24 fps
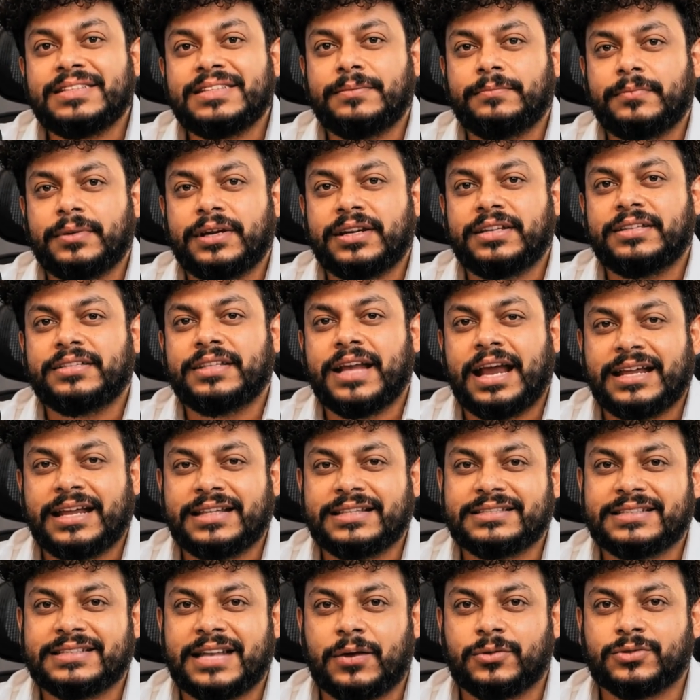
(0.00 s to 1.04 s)
simpler than
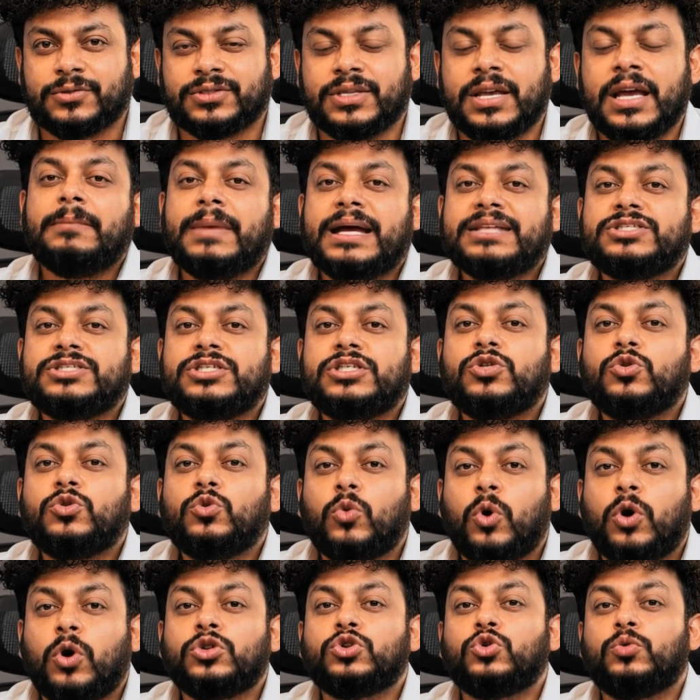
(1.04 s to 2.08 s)
it sounds. Imagine you
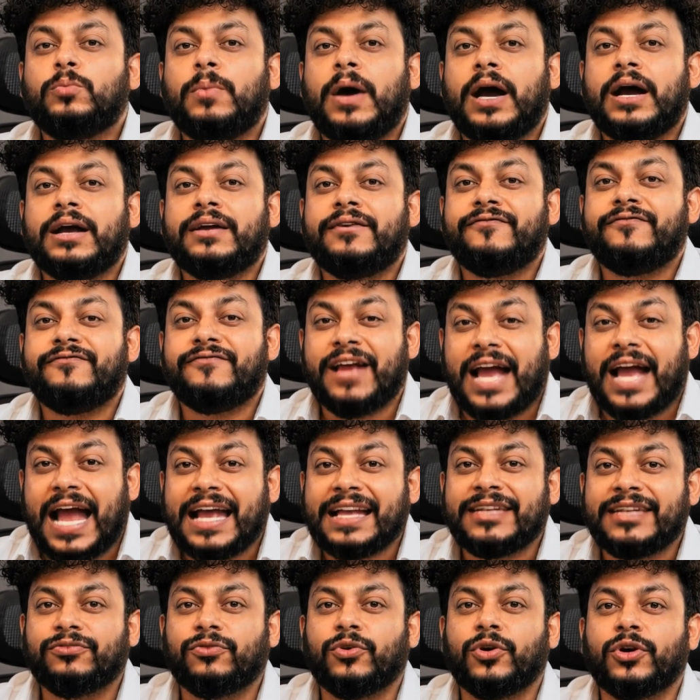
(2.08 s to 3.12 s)
want to buy a
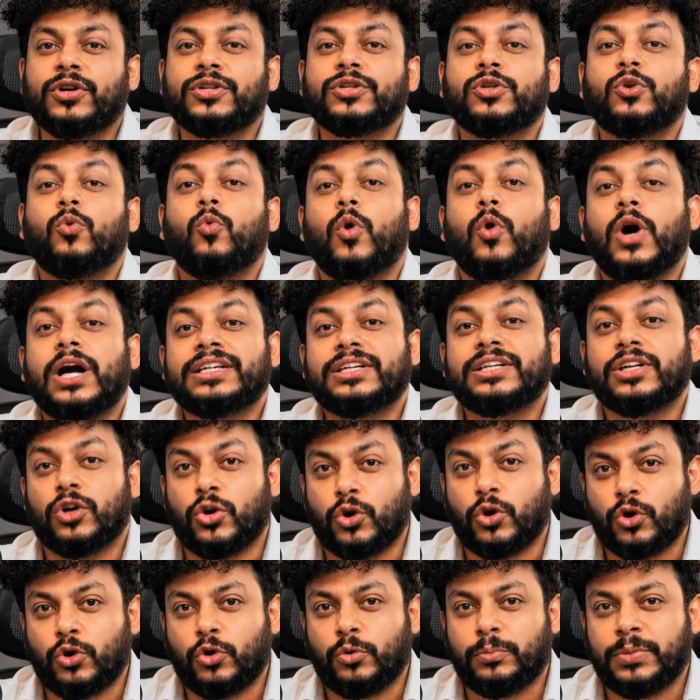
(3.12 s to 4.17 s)
flat worth 1
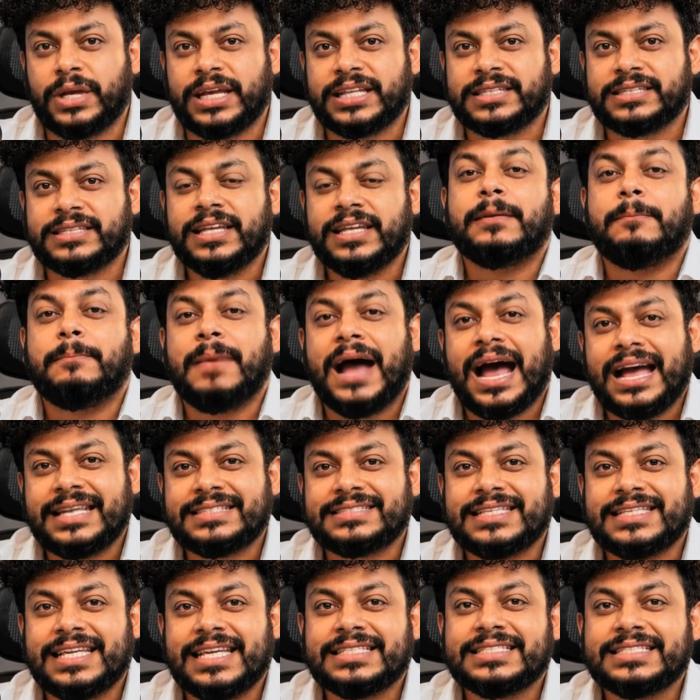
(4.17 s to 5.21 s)
crore rupees. The bank
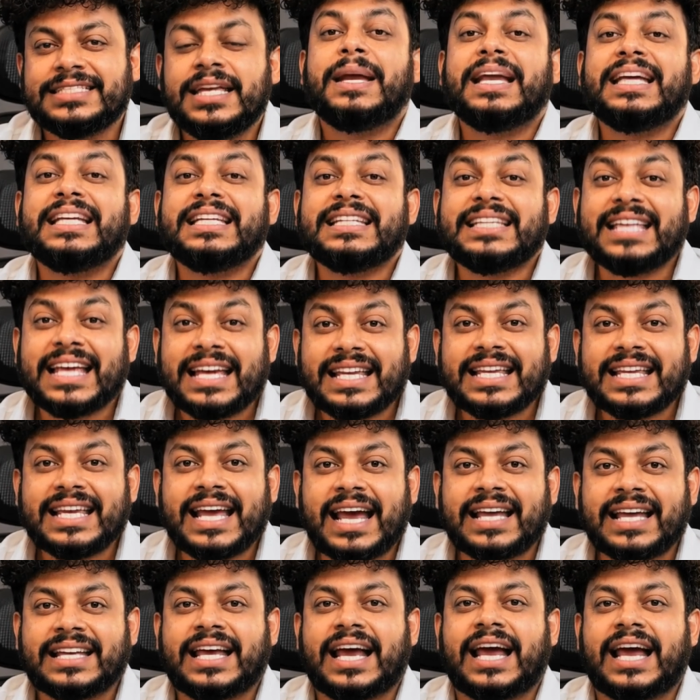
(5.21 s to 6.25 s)
says pay 10
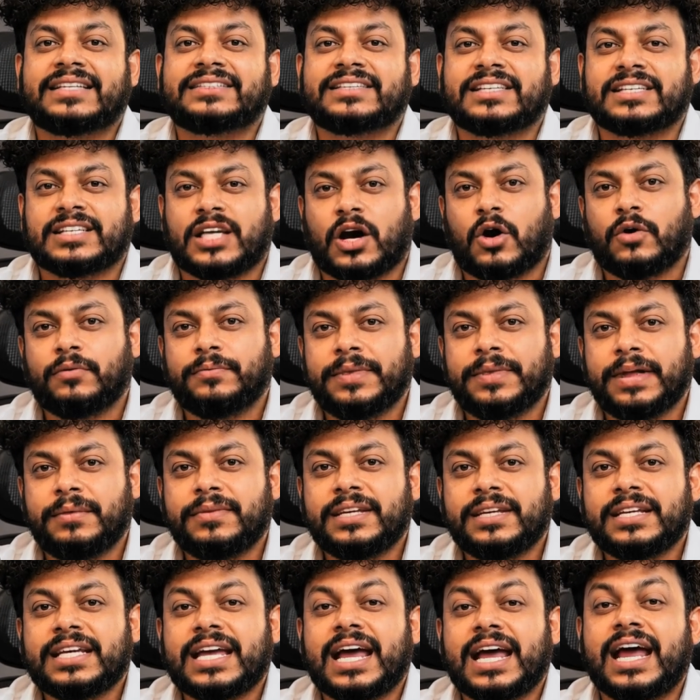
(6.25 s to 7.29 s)
lakh as the down
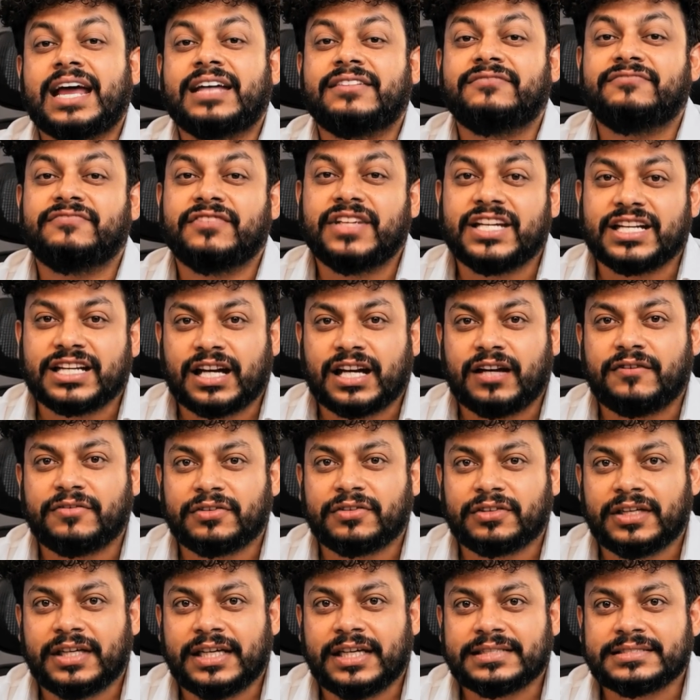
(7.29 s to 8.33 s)
payment and we'll cover
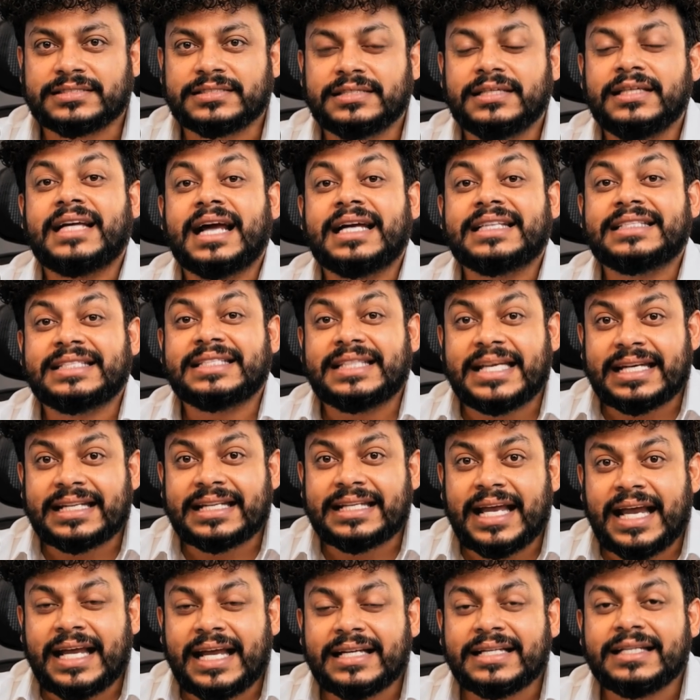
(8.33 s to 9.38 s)
the rest. That
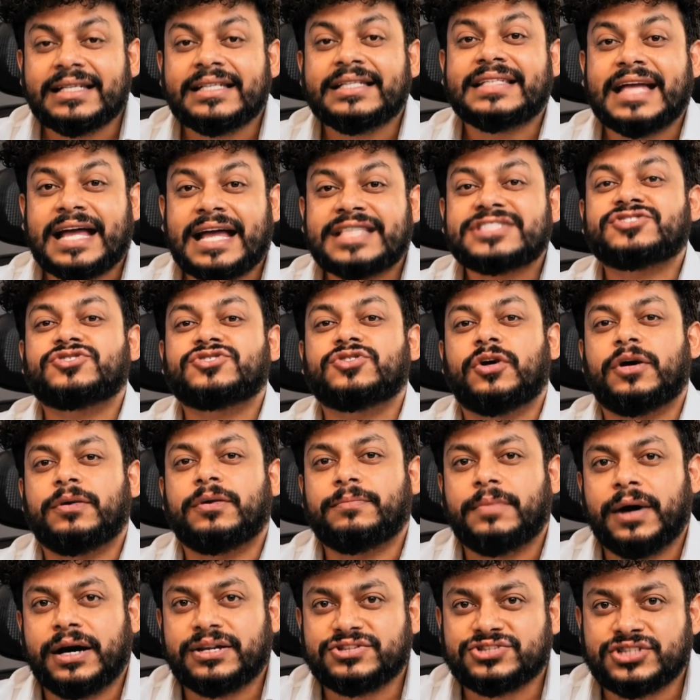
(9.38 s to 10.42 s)
10 lakh, that's your
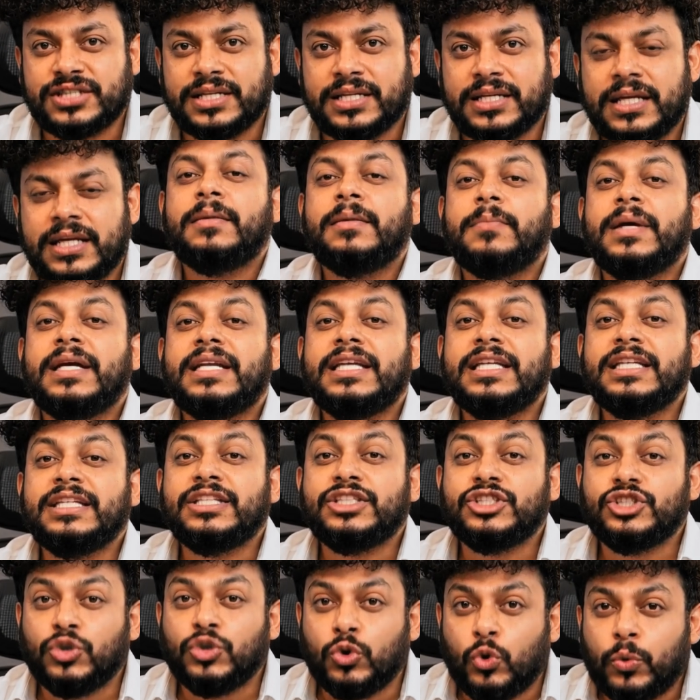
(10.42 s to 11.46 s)
margin. The money
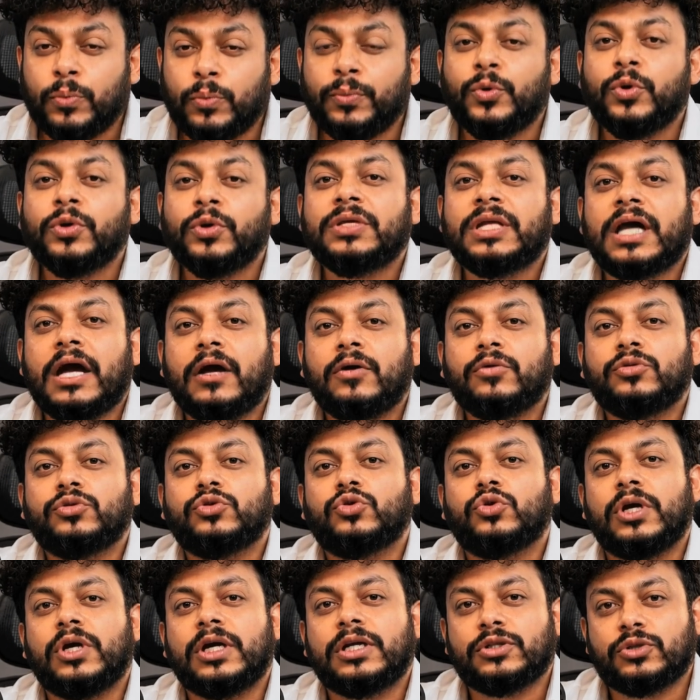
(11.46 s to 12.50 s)
you put down
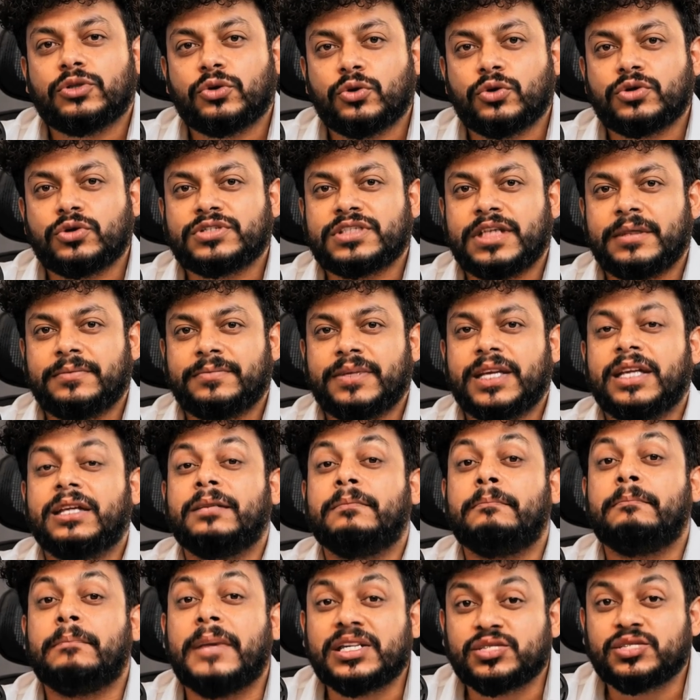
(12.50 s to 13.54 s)
to control
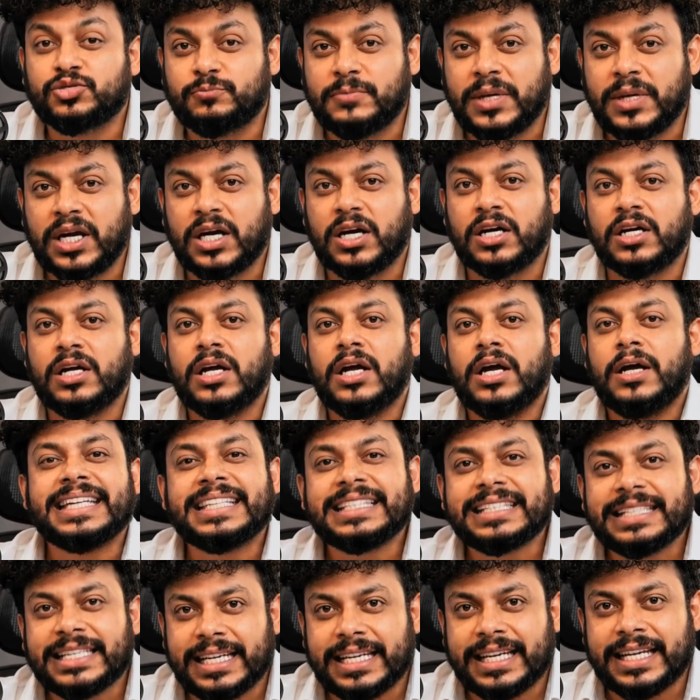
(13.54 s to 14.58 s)
something much bigger.
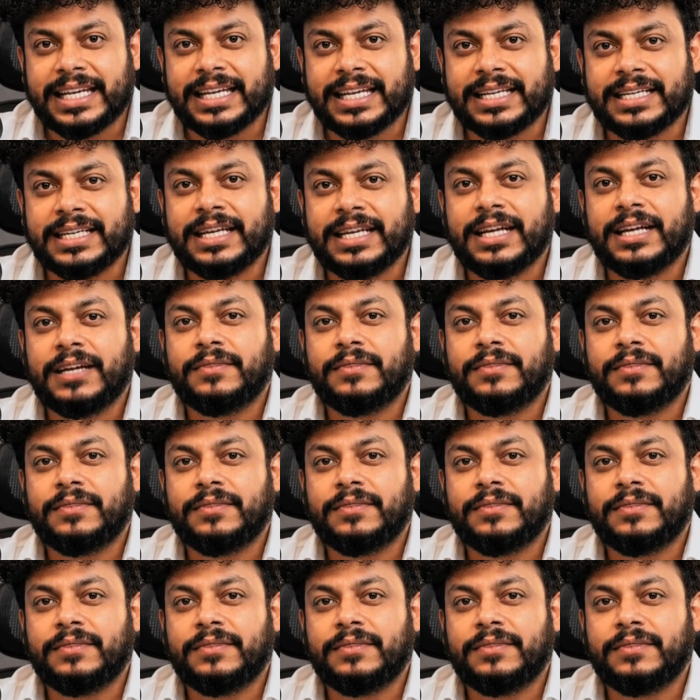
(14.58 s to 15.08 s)
In trading,